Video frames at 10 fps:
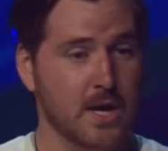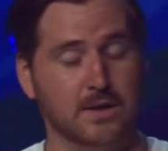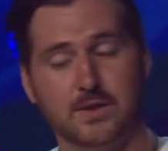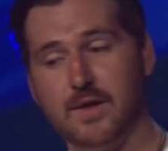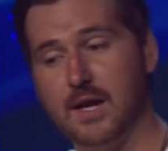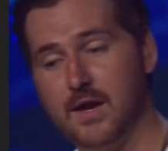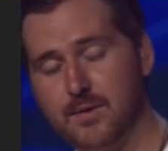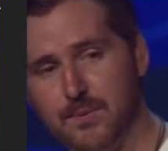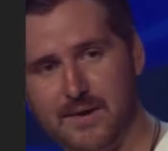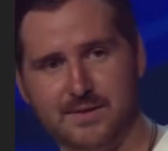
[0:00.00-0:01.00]
so that
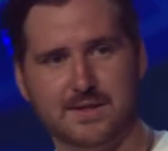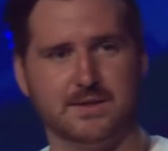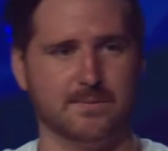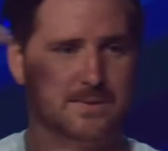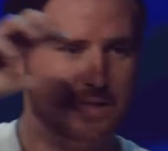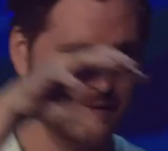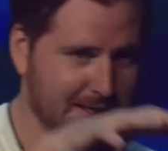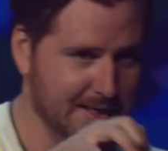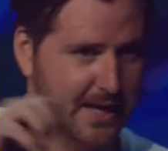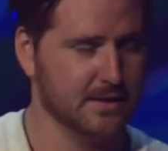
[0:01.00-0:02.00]
other private systems can
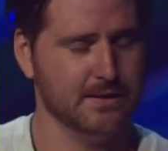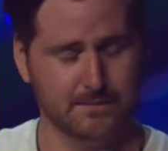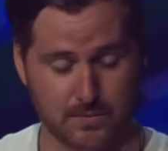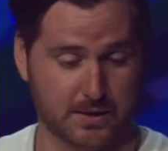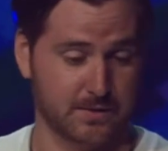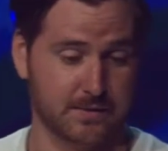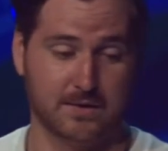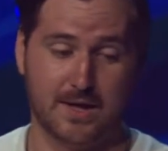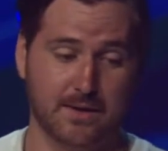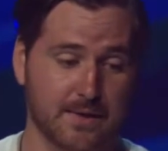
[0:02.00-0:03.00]
then connect. If you want to use the
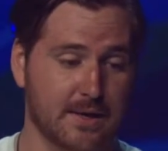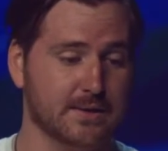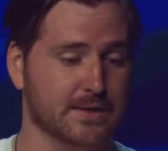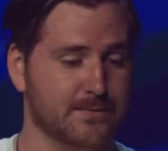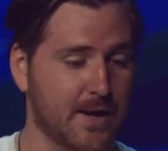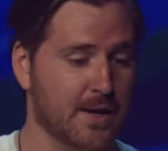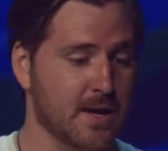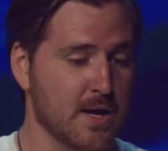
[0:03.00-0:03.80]
cloud on that, that's fine.